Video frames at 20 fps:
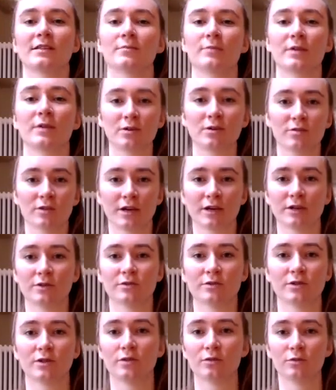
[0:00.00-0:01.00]
In my youth, I
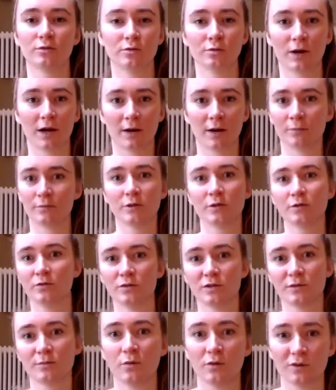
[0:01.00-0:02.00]
used to
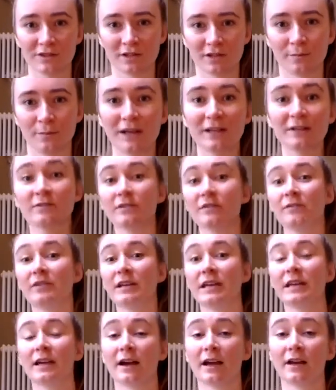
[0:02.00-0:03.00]
do sports
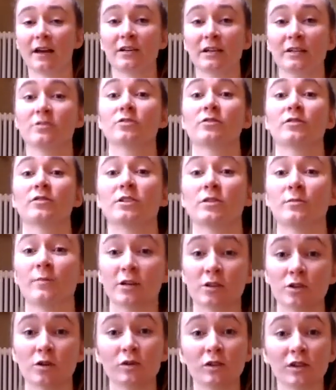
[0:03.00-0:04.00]
competitively. I have an injury to my
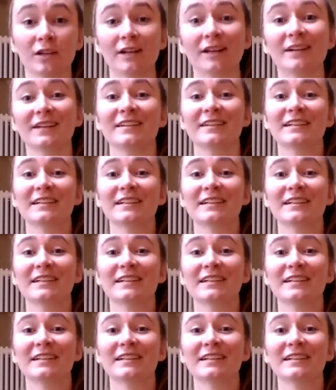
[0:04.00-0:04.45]
shoulder.